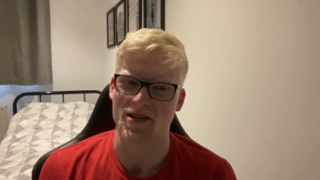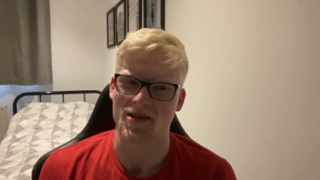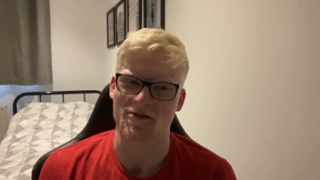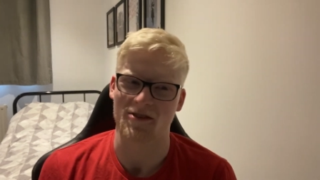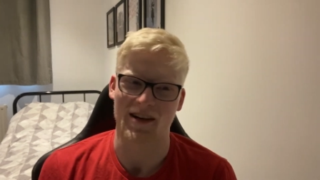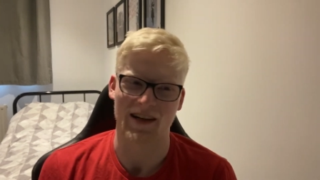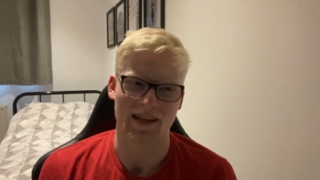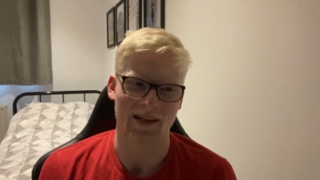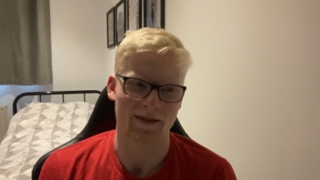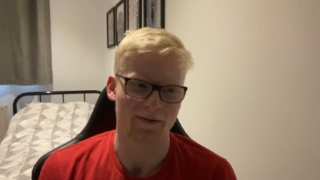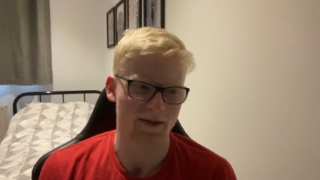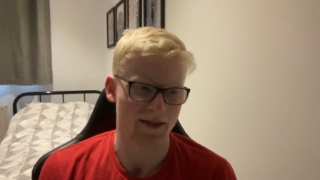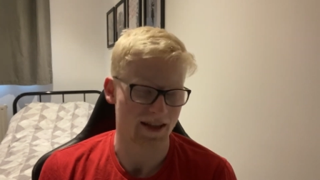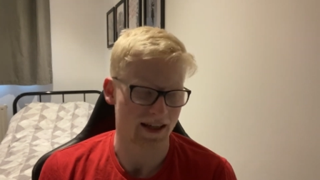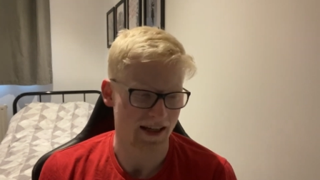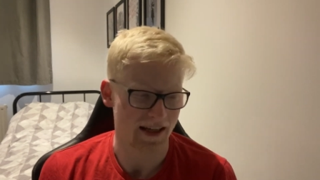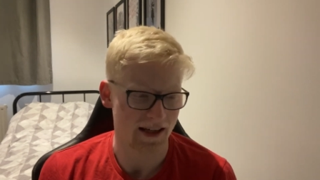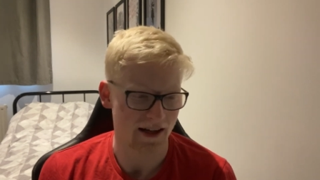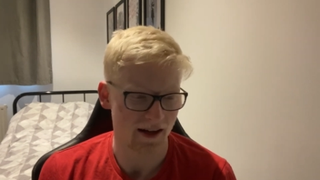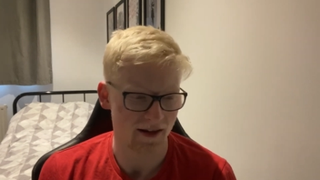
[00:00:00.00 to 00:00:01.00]
struggling with the
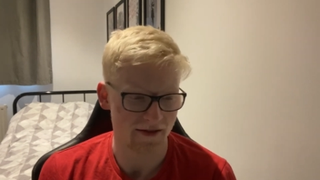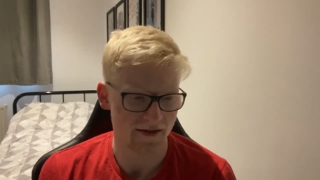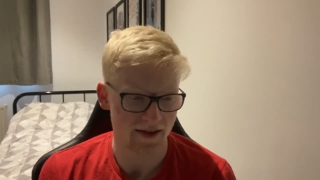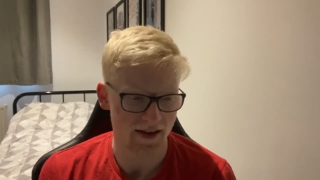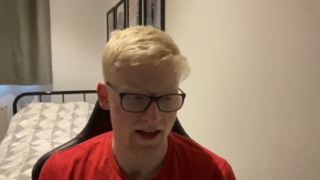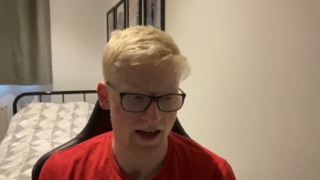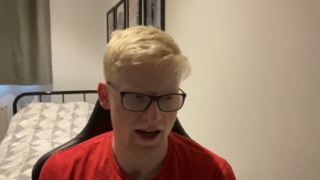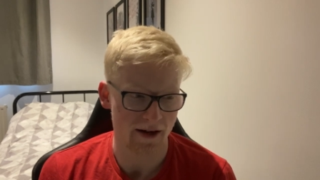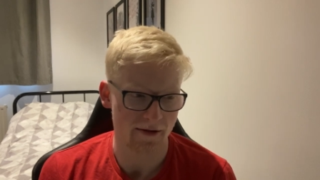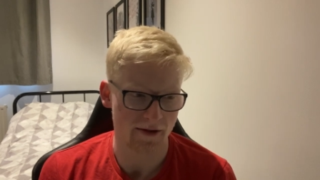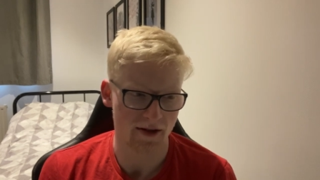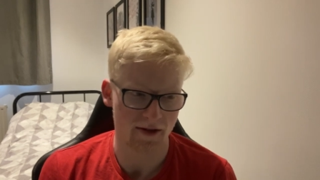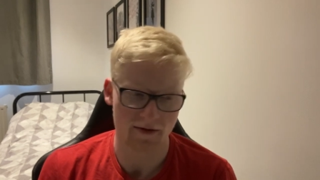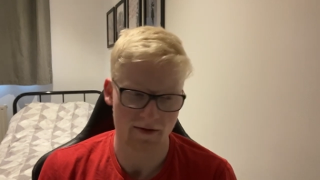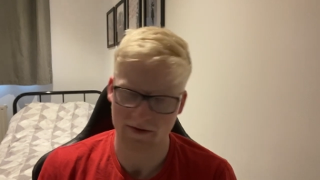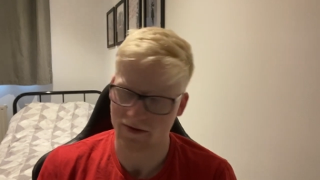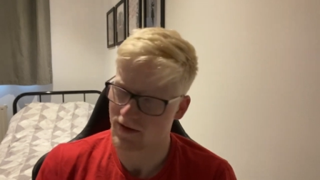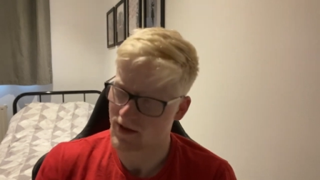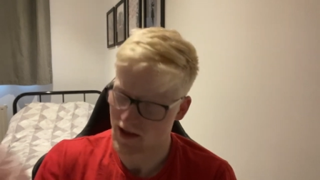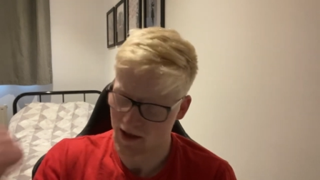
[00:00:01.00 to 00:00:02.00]
heat over there and
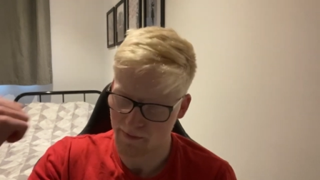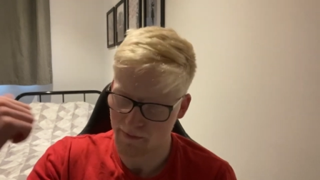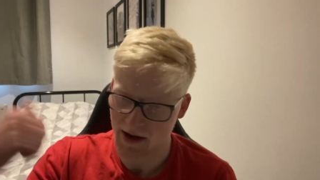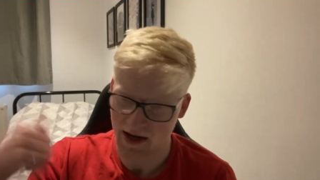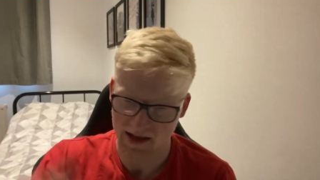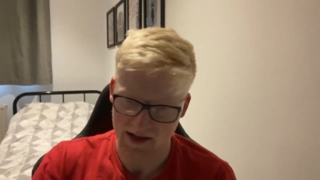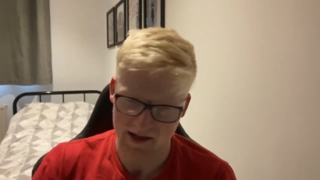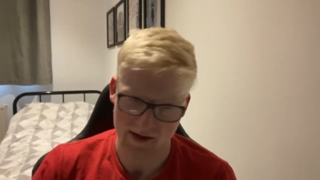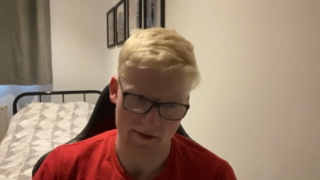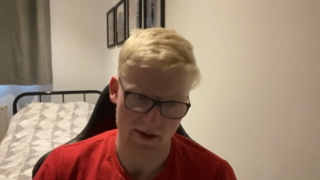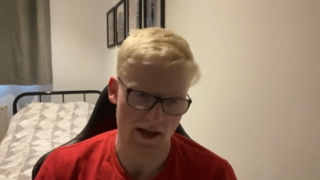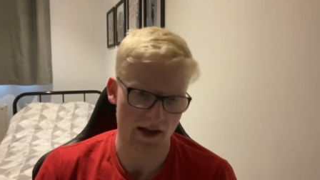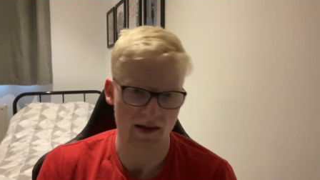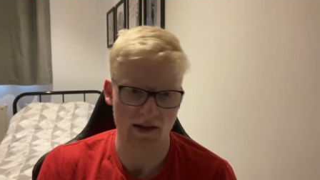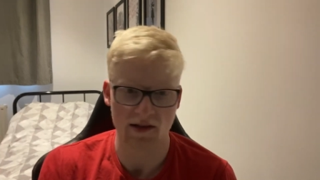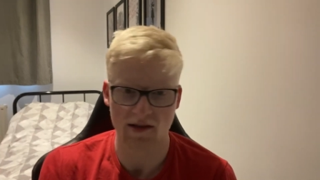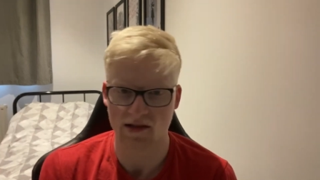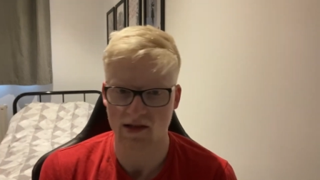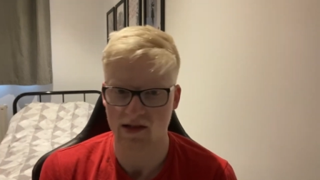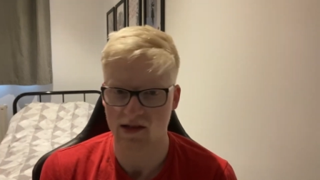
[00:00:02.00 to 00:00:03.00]
I've come back to
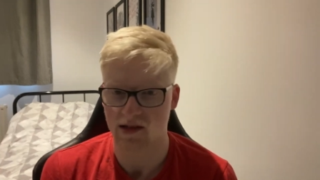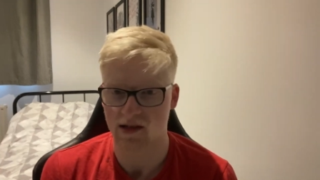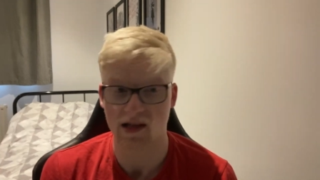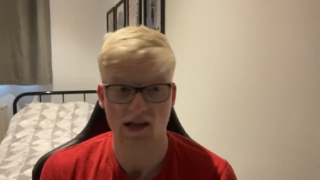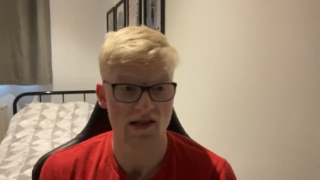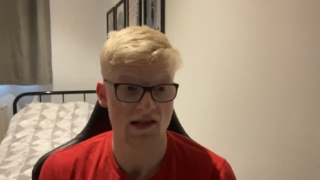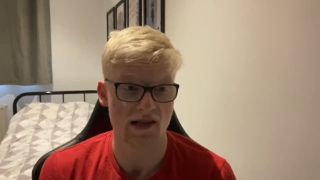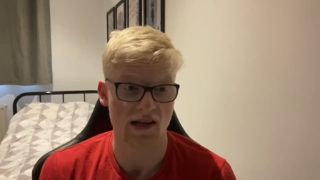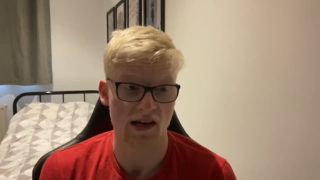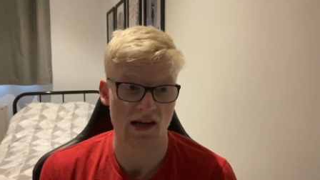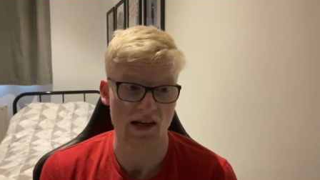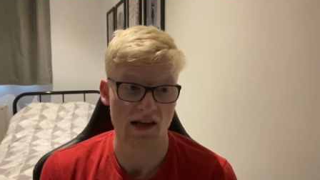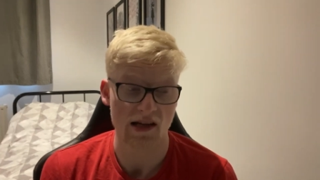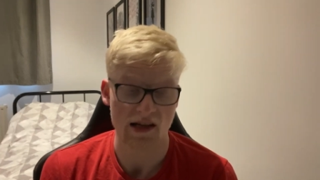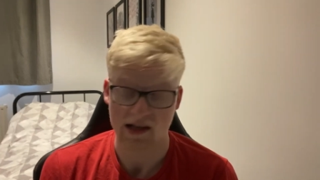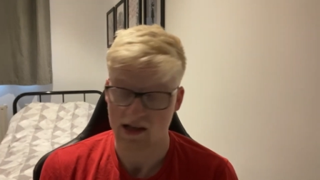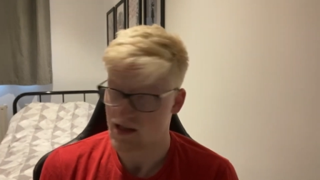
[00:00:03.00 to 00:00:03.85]
England yesterday